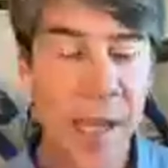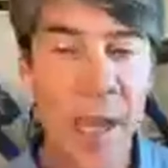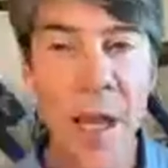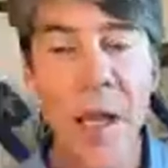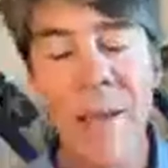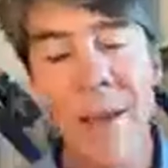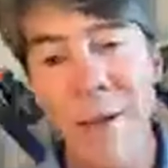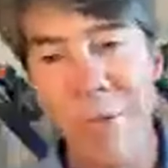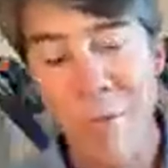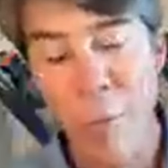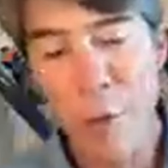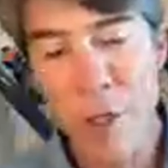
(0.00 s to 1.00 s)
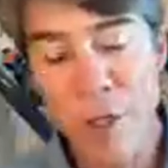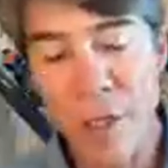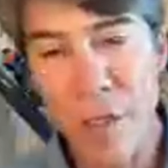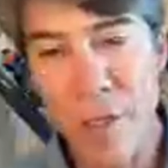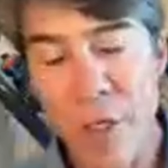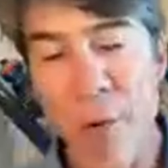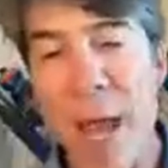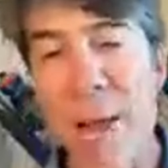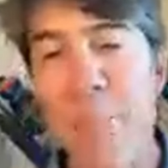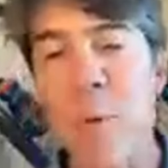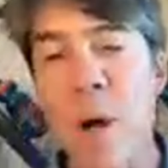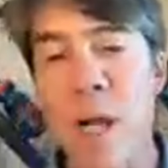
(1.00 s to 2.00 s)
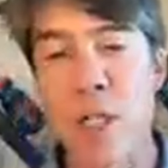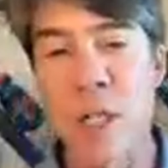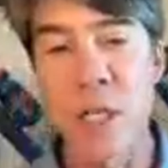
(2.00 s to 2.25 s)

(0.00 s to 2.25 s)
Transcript: uh, unfortunately, so Apple Watch